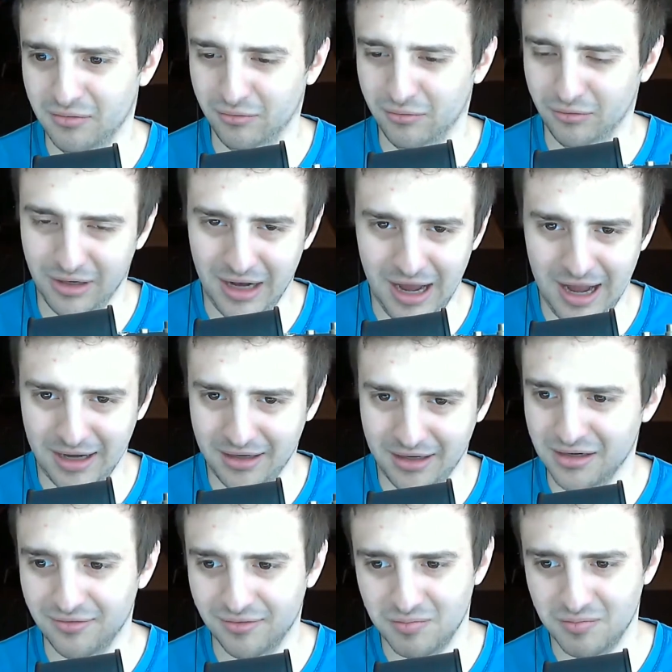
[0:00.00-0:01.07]
React
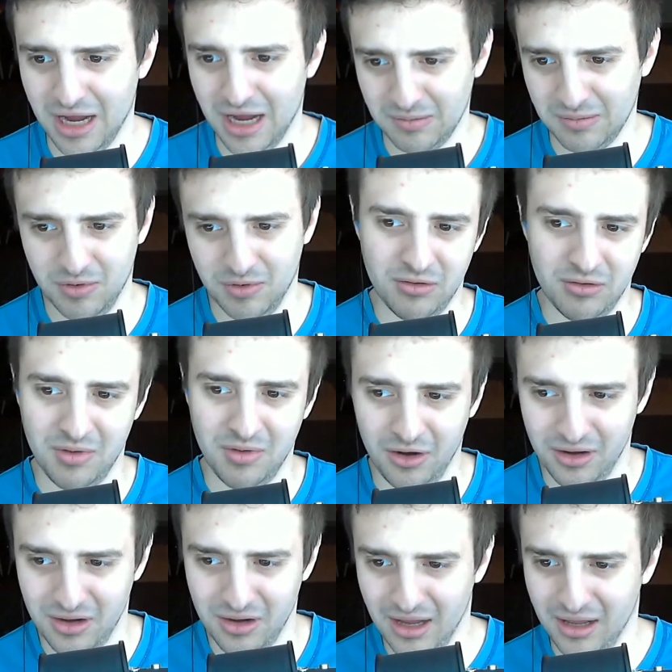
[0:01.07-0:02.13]
and even Backbone and
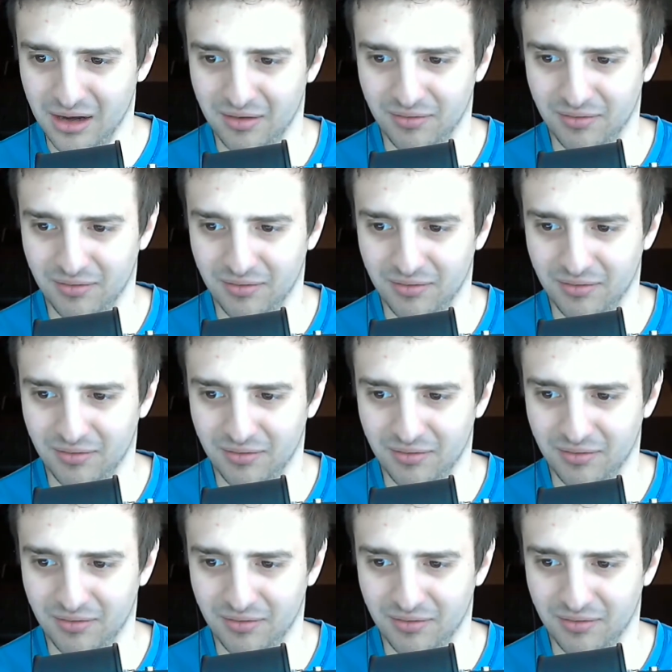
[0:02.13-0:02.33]
Marionette